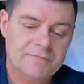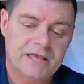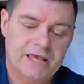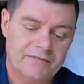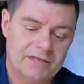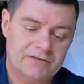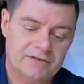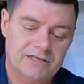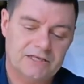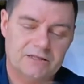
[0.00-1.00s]
and then you
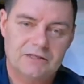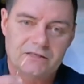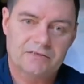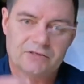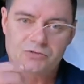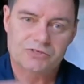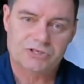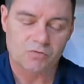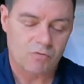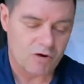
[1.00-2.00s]
need the
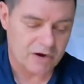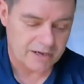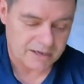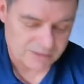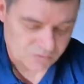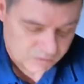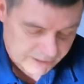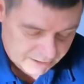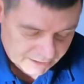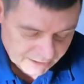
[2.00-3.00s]
twisty wire as
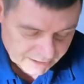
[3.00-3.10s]
well.